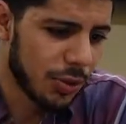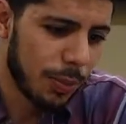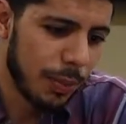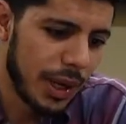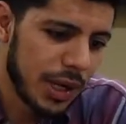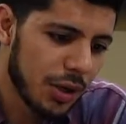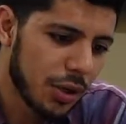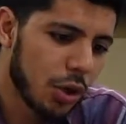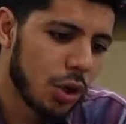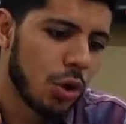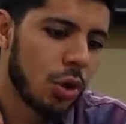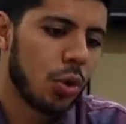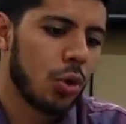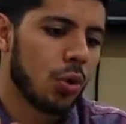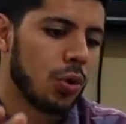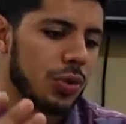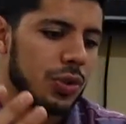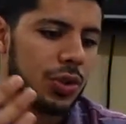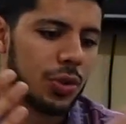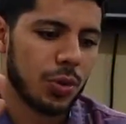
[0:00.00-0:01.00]
make a
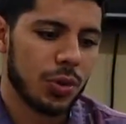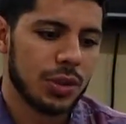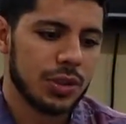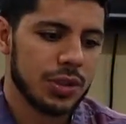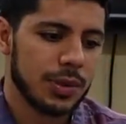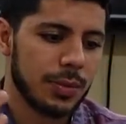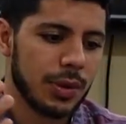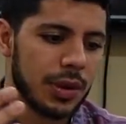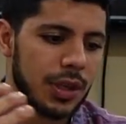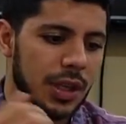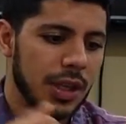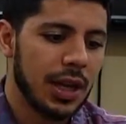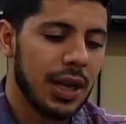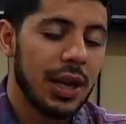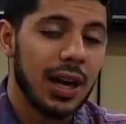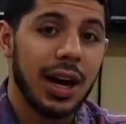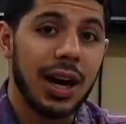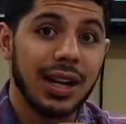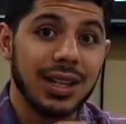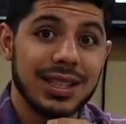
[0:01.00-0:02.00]
goal towards your money.
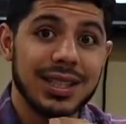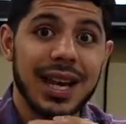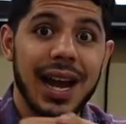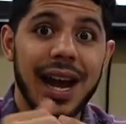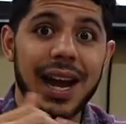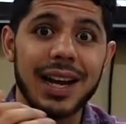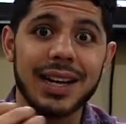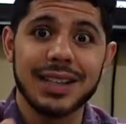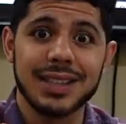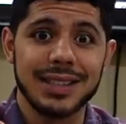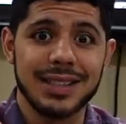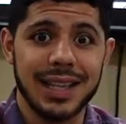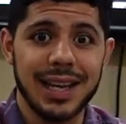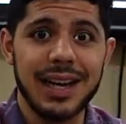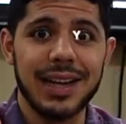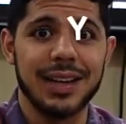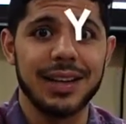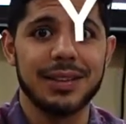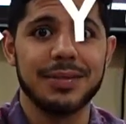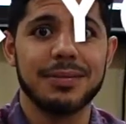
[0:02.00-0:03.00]
Attack
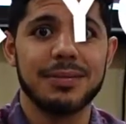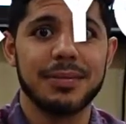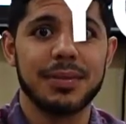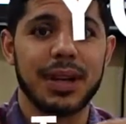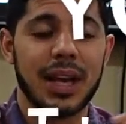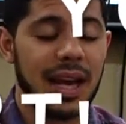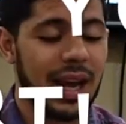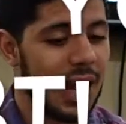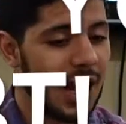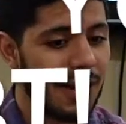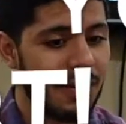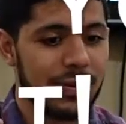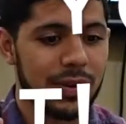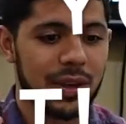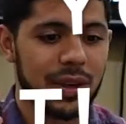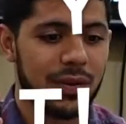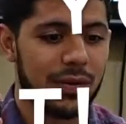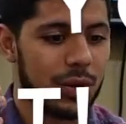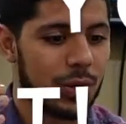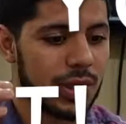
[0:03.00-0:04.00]
debt heavy.
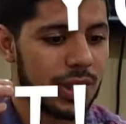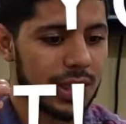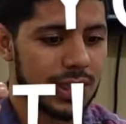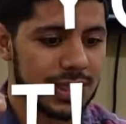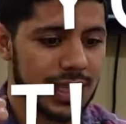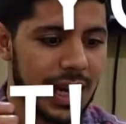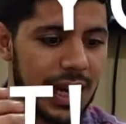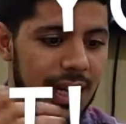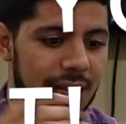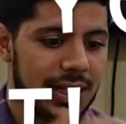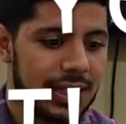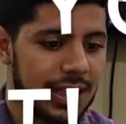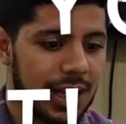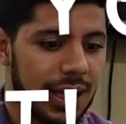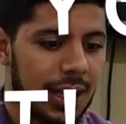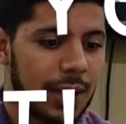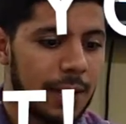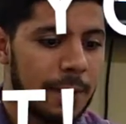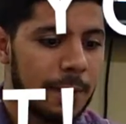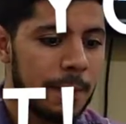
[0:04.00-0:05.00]
If you can attack
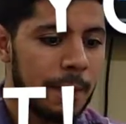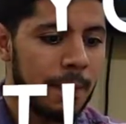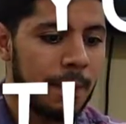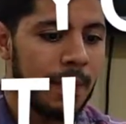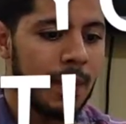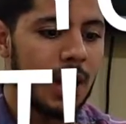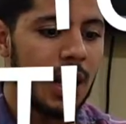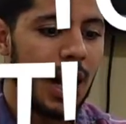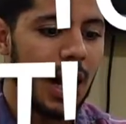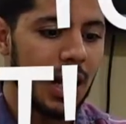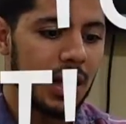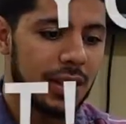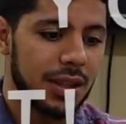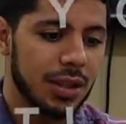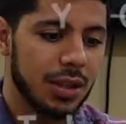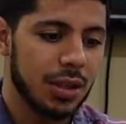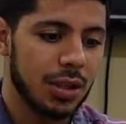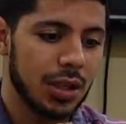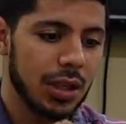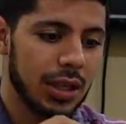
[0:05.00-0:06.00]
debt, I
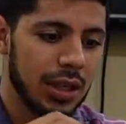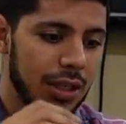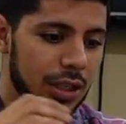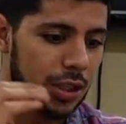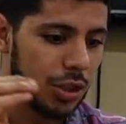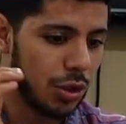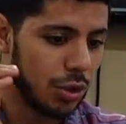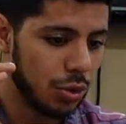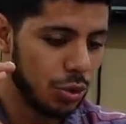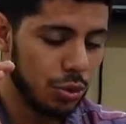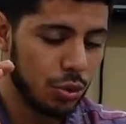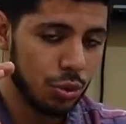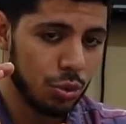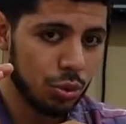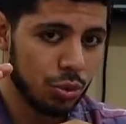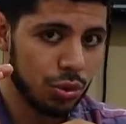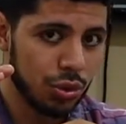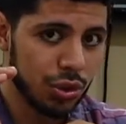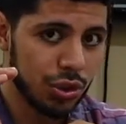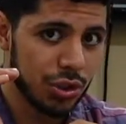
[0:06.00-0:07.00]
think you
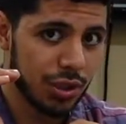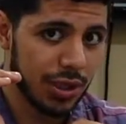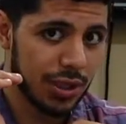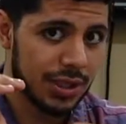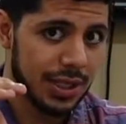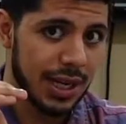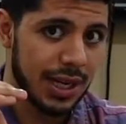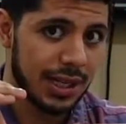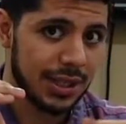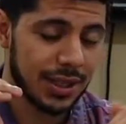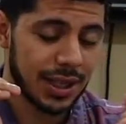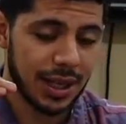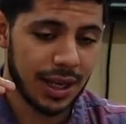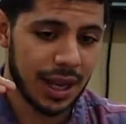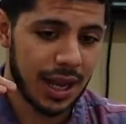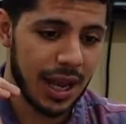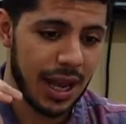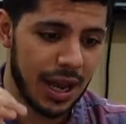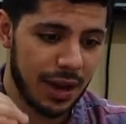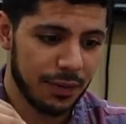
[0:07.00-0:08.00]
should attack that
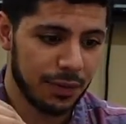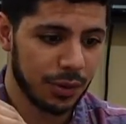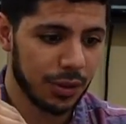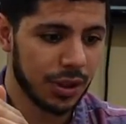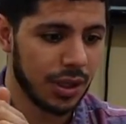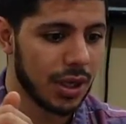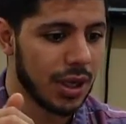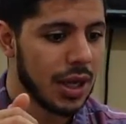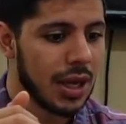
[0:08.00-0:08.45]
heavily.